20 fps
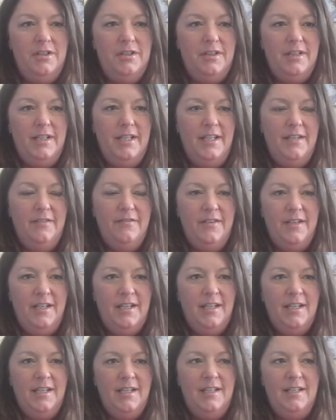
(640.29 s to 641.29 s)

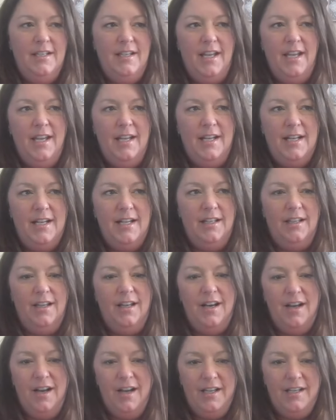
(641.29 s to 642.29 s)
leaving at eight
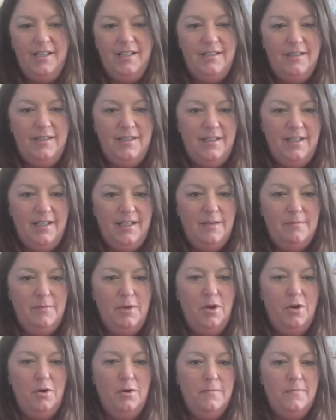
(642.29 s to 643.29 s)
o'clock and then they come
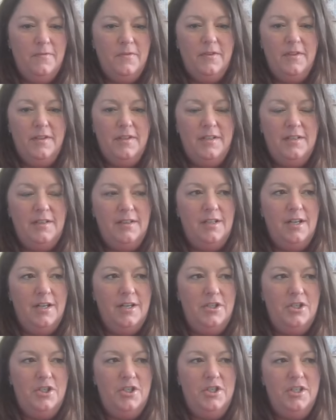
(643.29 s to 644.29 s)
home for the
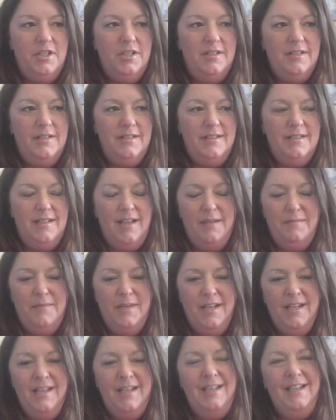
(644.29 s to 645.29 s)
lunch and I
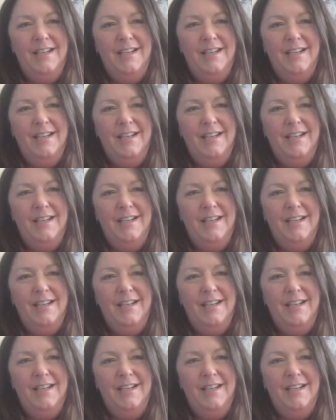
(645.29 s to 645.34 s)
mean,